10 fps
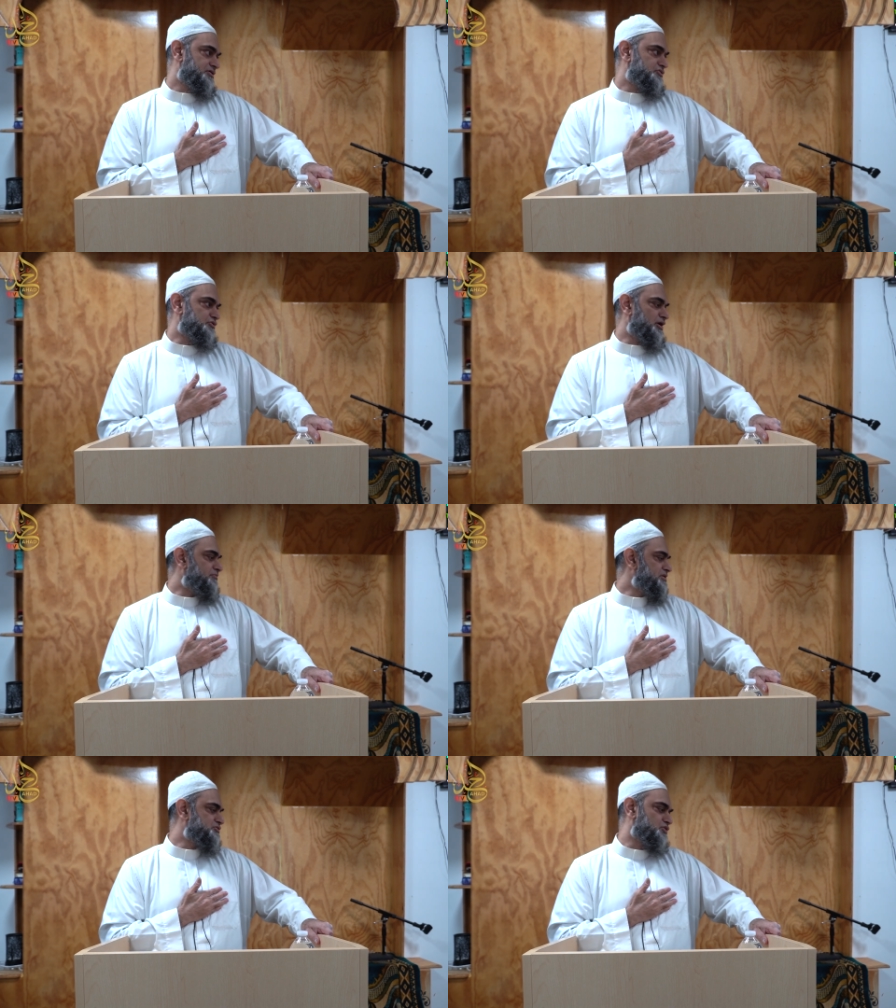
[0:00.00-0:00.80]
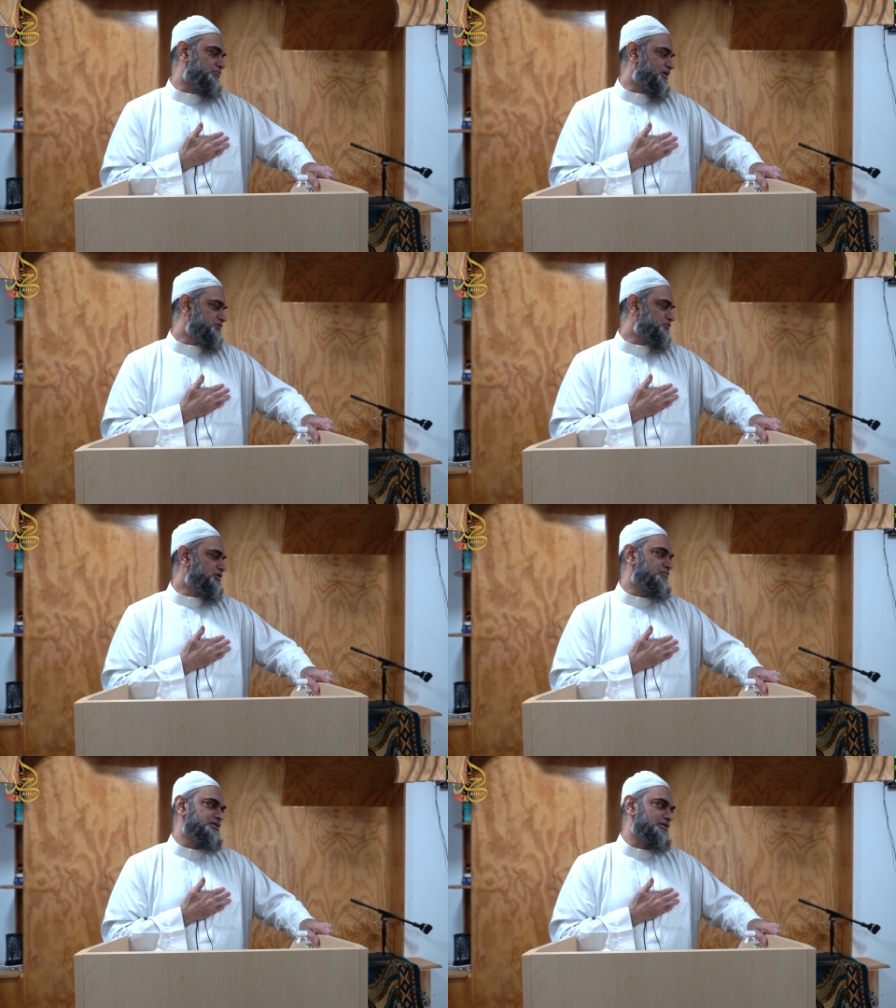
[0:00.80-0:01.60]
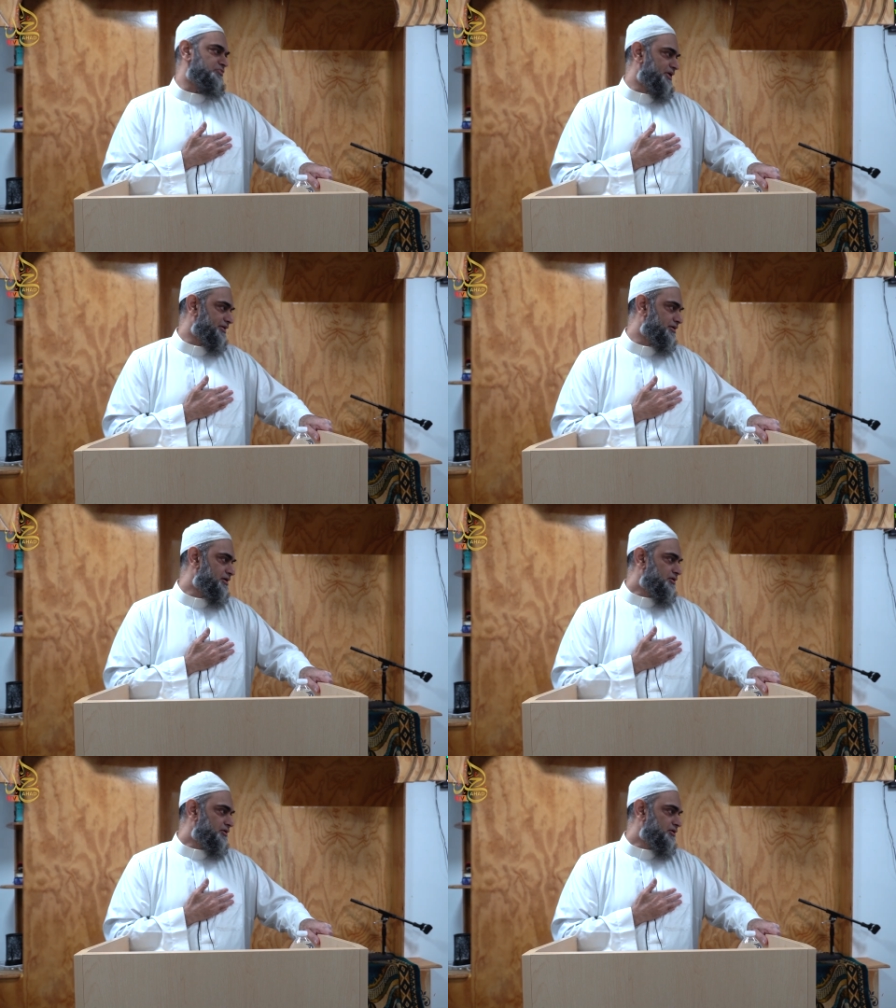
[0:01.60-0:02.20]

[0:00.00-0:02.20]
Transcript: You gave me so much. You gave me the breath.